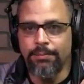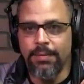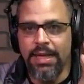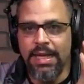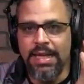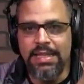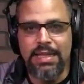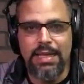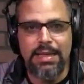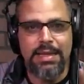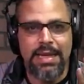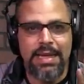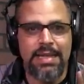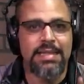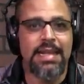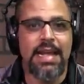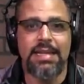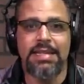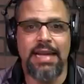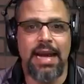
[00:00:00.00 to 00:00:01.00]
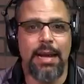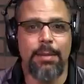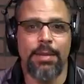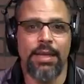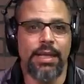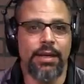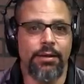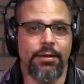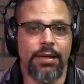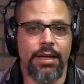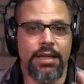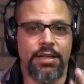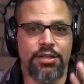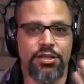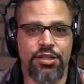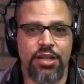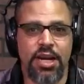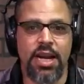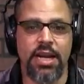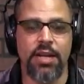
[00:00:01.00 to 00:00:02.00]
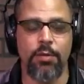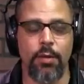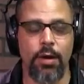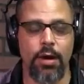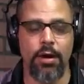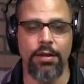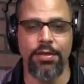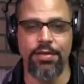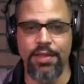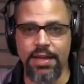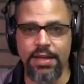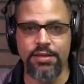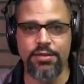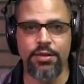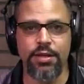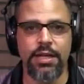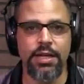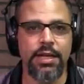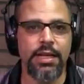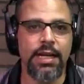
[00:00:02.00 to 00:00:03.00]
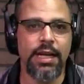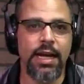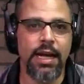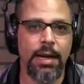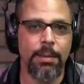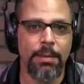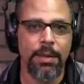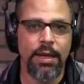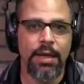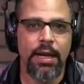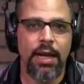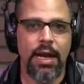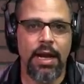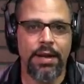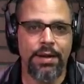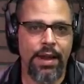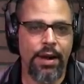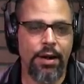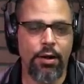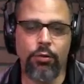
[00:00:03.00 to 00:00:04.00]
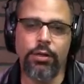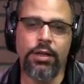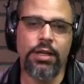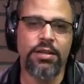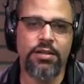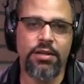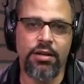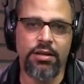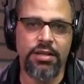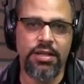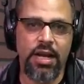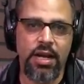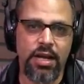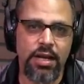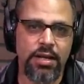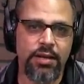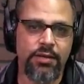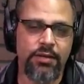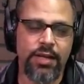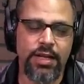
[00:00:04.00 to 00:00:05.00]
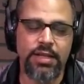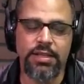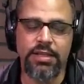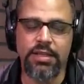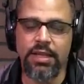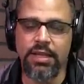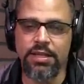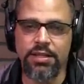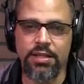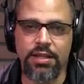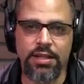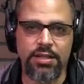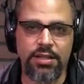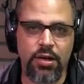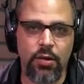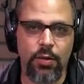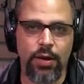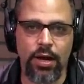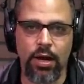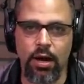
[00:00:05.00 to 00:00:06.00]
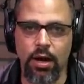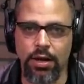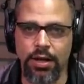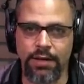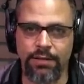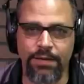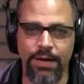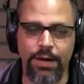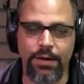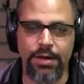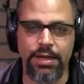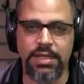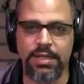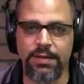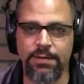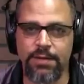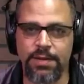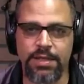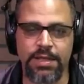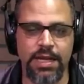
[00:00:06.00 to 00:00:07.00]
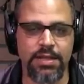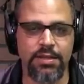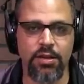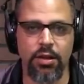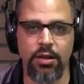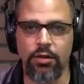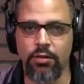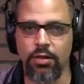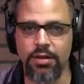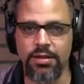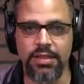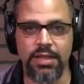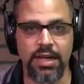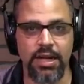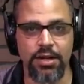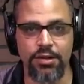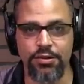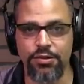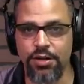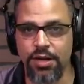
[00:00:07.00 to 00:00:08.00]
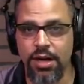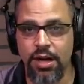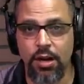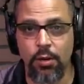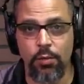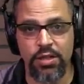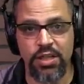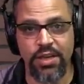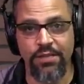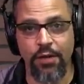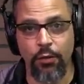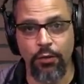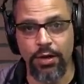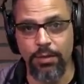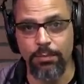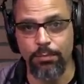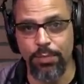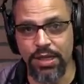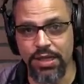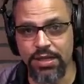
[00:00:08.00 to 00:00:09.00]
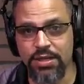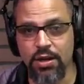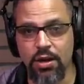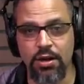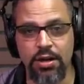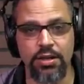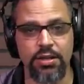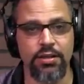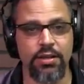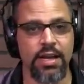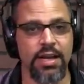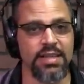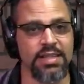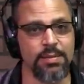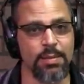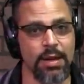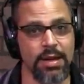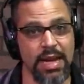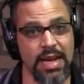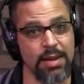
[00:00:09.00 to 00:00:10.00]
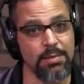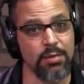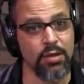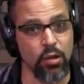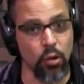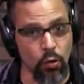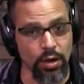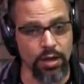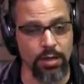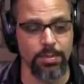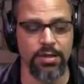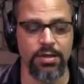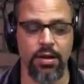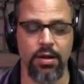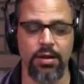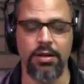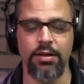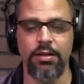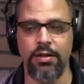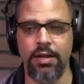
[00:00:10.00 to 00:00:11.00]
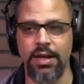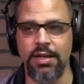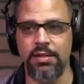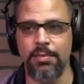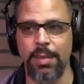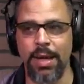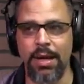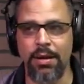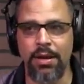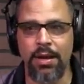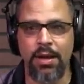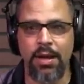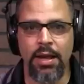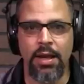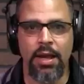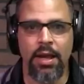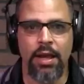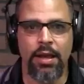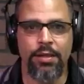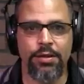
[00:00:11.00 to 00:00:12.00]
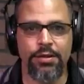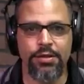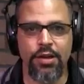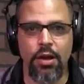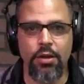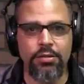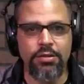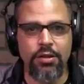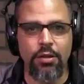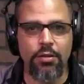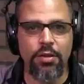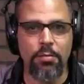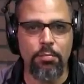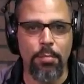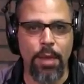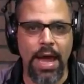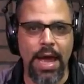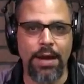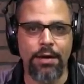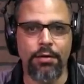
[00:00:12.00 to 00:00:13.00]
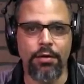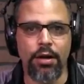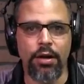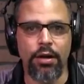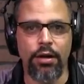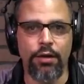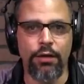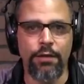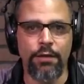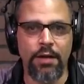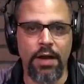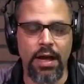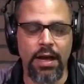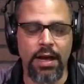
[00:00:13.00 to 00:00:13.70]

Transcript: It's that time of year. It's January. Things are heating up. Not only is there a ton of legislation that's going on in various different states all across the country, which I've already been talking to you guys about, and I'm going to be talking to you guys about, there's also the matter of